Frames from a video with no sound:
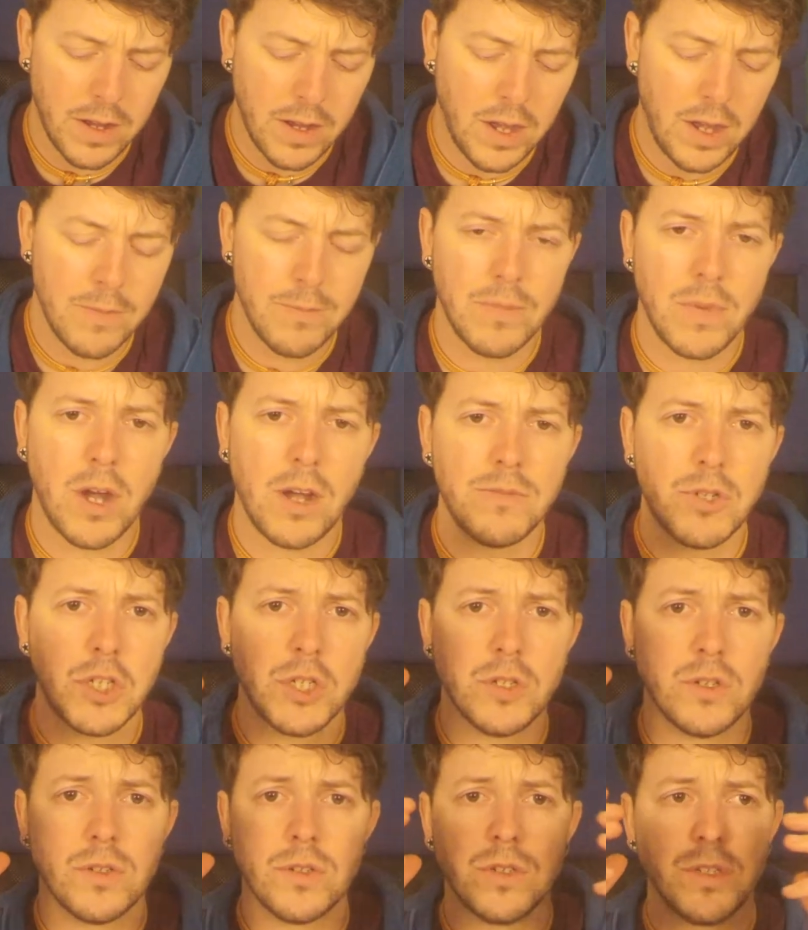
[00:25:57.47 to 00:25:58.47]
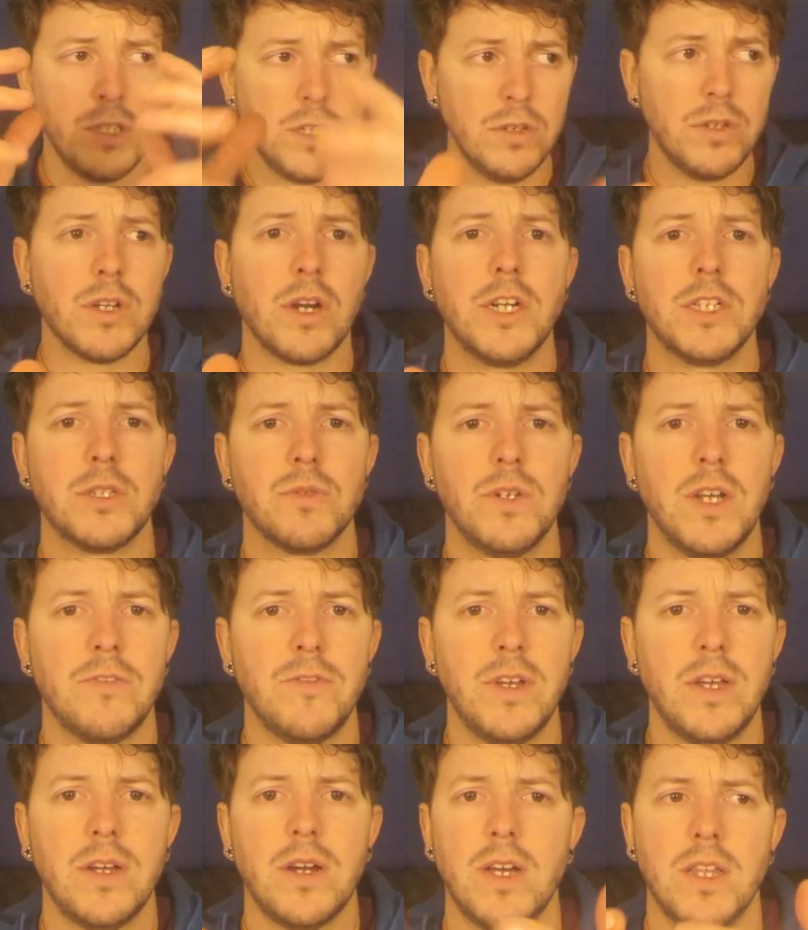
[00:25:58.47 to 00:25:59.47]
Um, I'm sure you guys will love
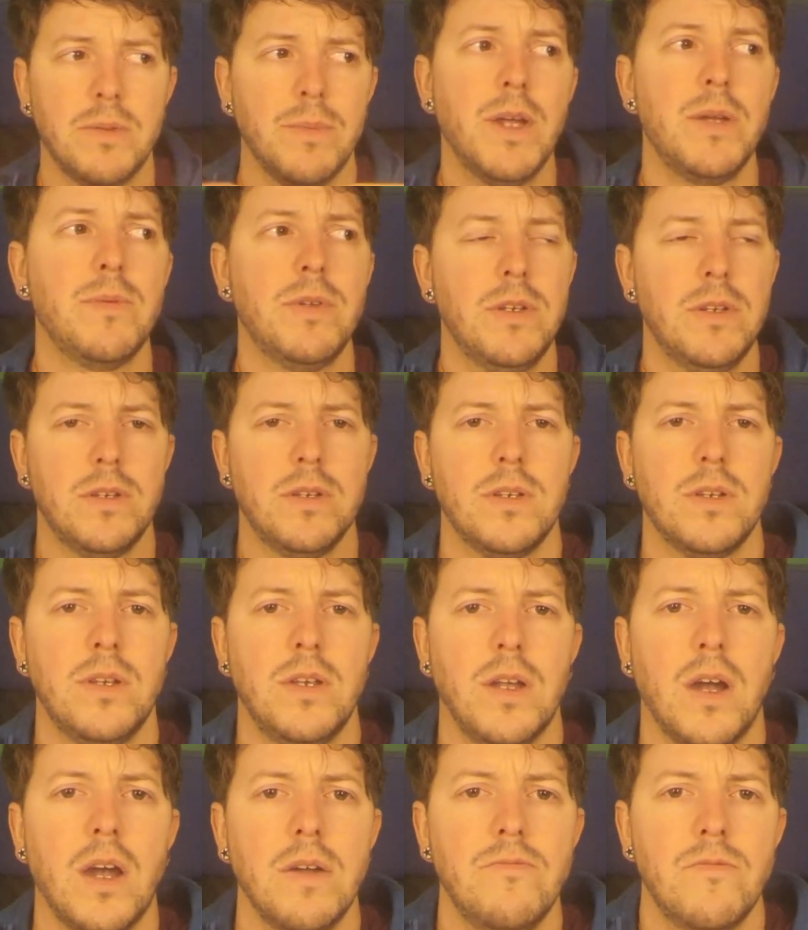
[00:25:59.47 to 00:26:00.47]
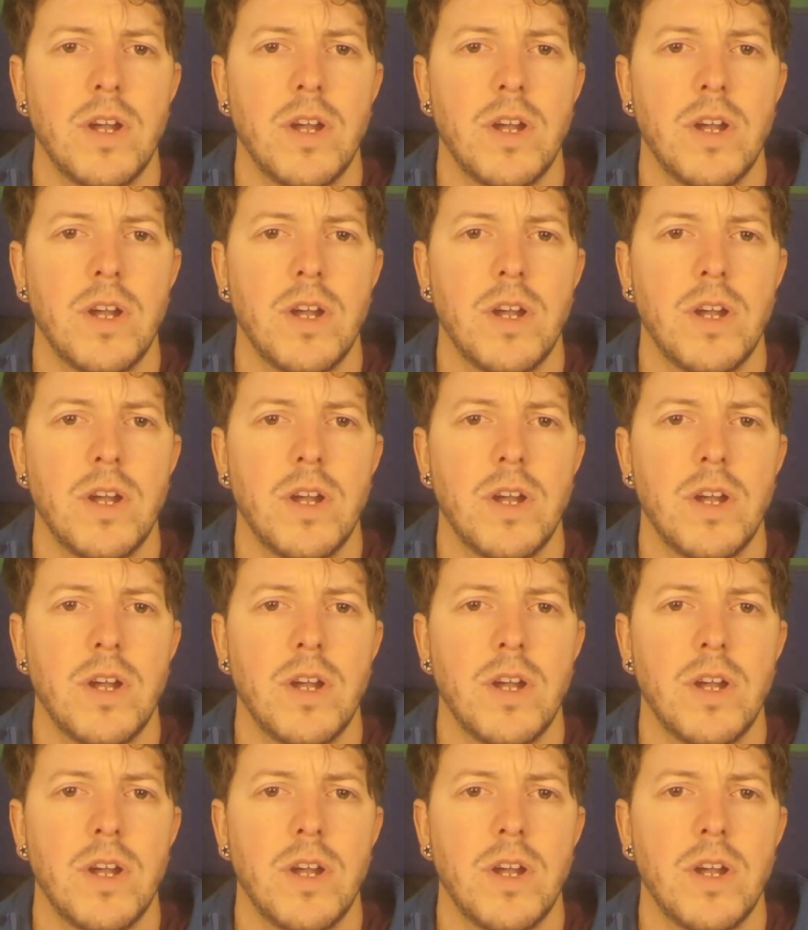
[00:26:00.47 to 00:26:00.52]
it. At the moment, I'm